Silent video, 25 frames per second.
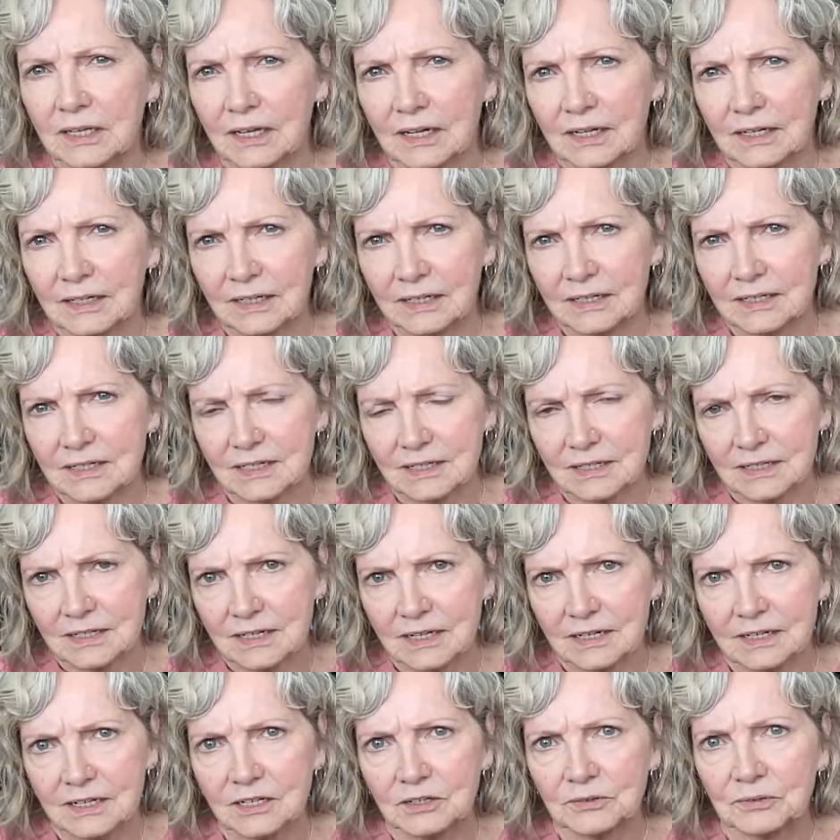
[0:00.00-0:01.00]
getting into the
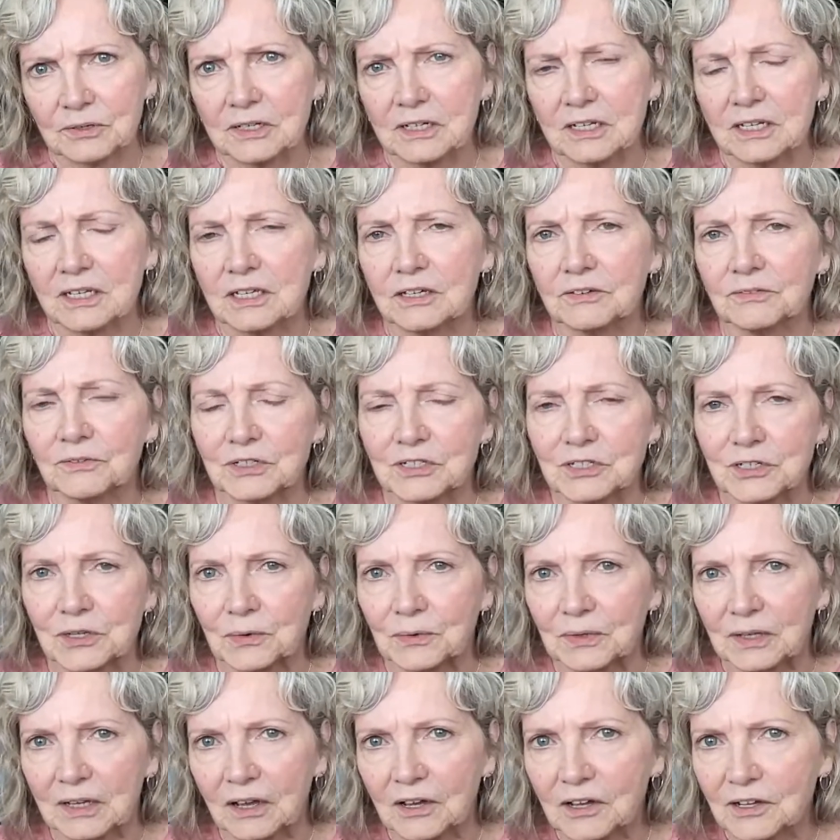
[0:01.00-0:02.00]
nitty-gritty of what's
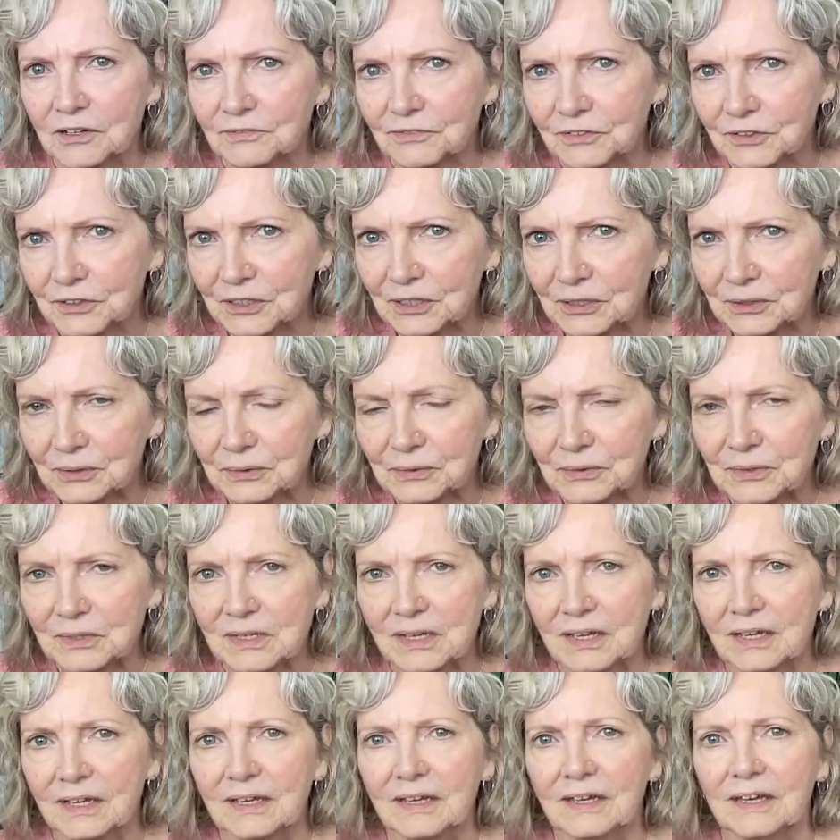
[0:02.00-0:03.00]
going on for you,
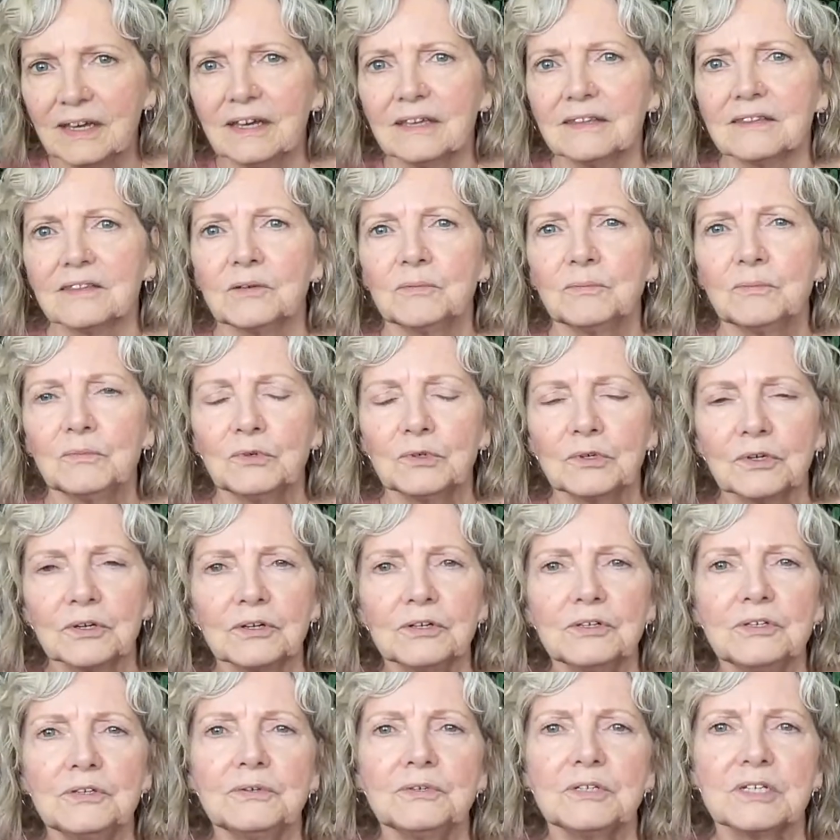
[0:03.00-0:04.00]
the more
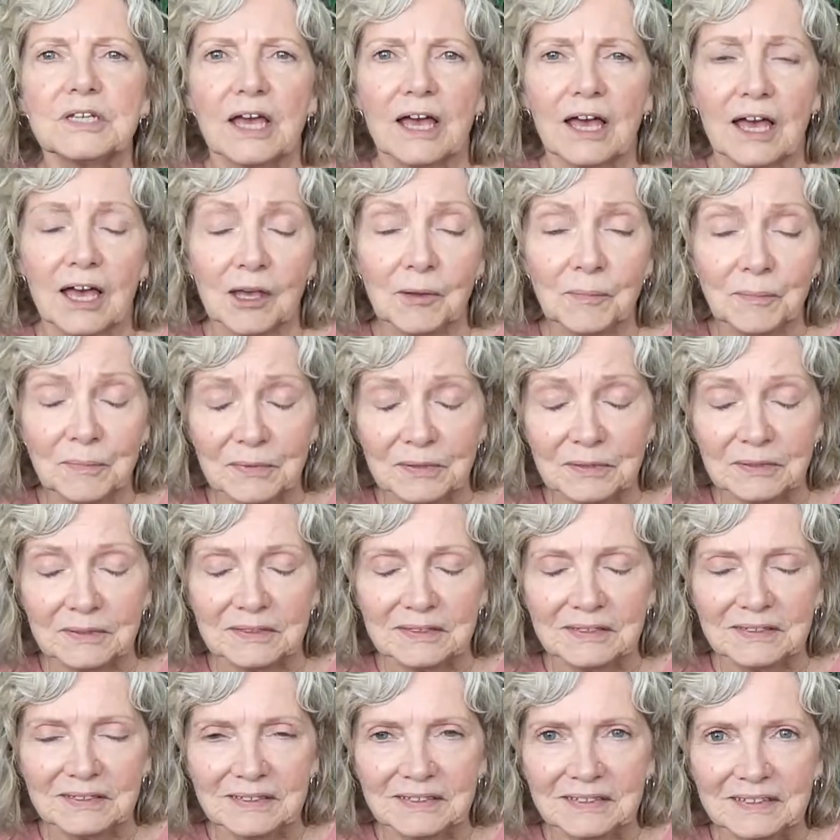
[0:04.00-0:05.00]
you tap,
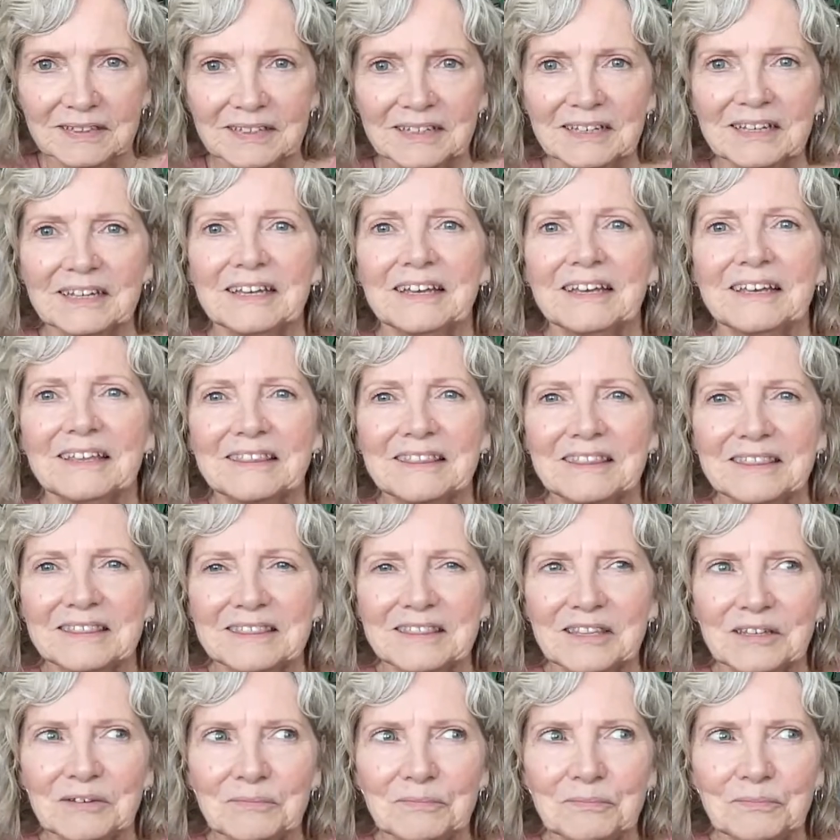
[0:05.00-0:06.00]

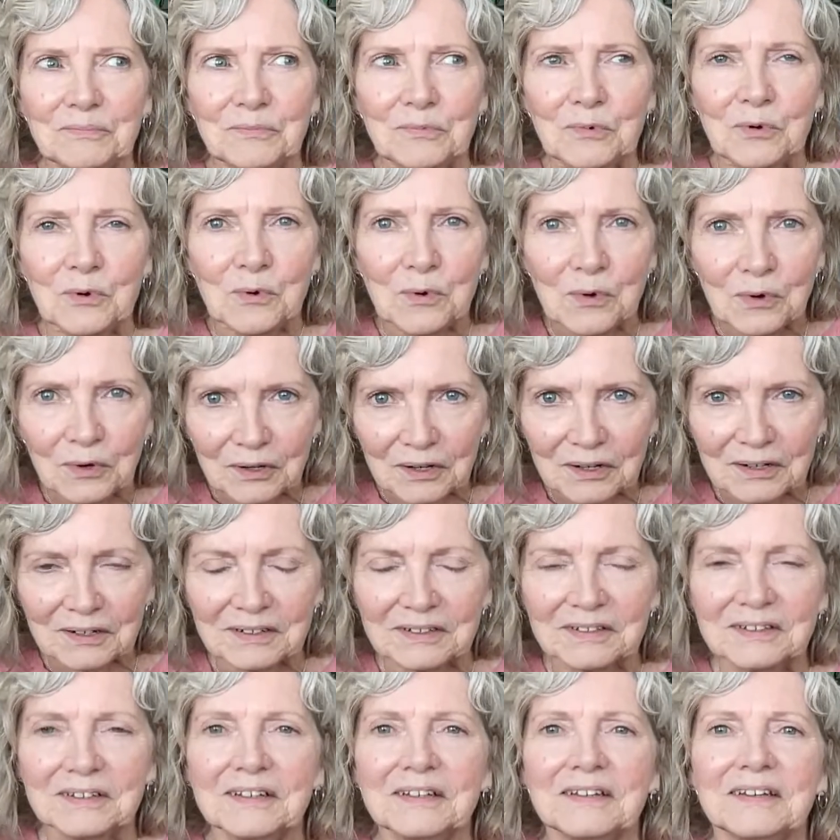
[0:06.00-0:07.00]
the
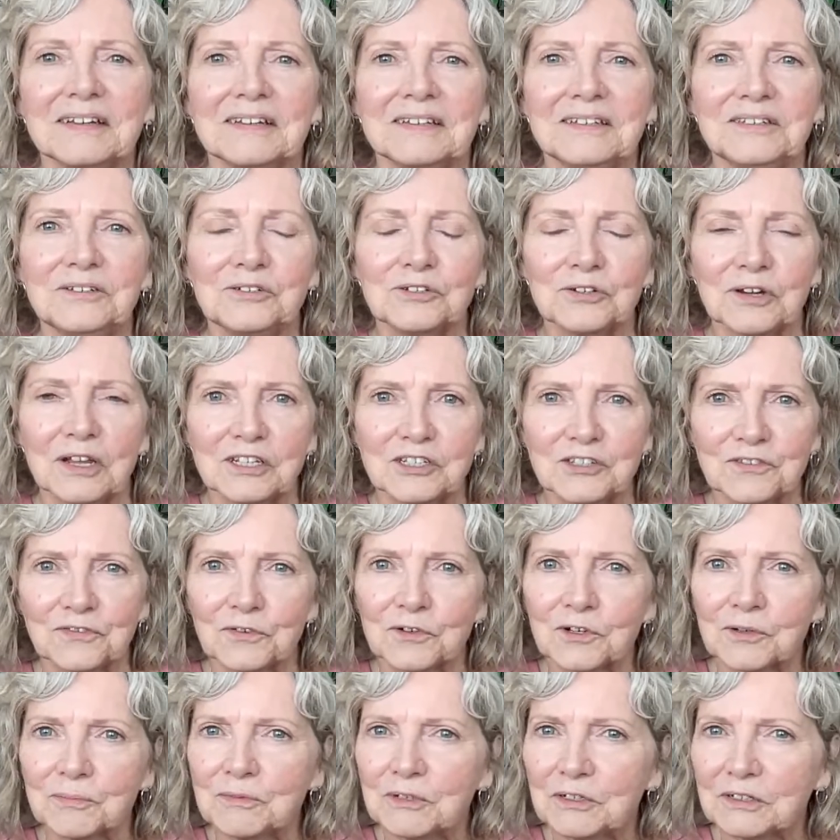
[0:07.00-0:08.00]
more you
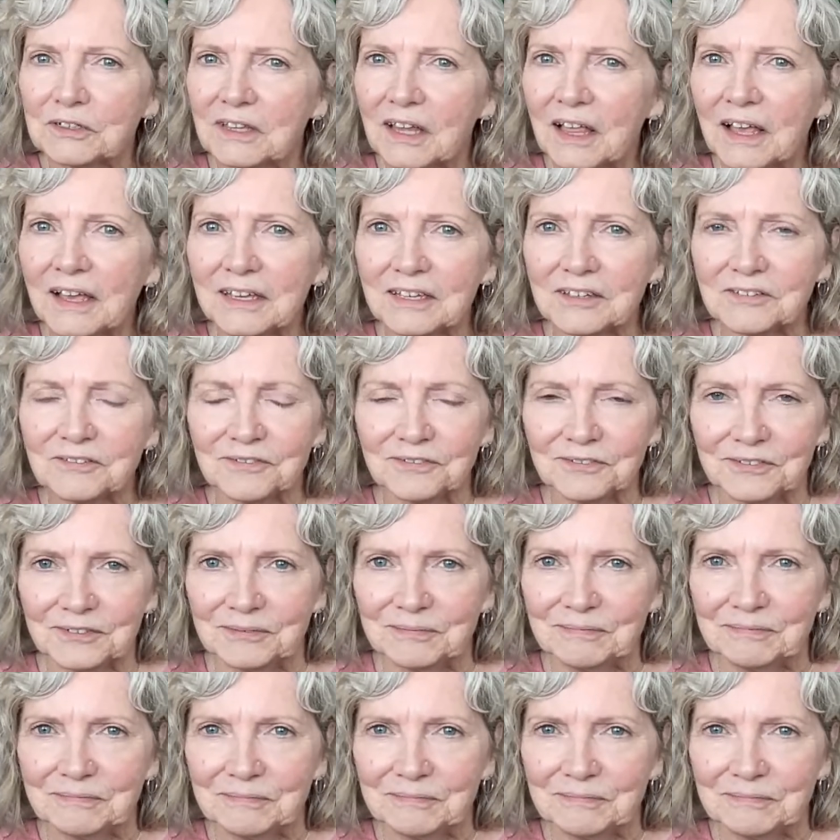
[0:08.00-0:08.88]
transform your life.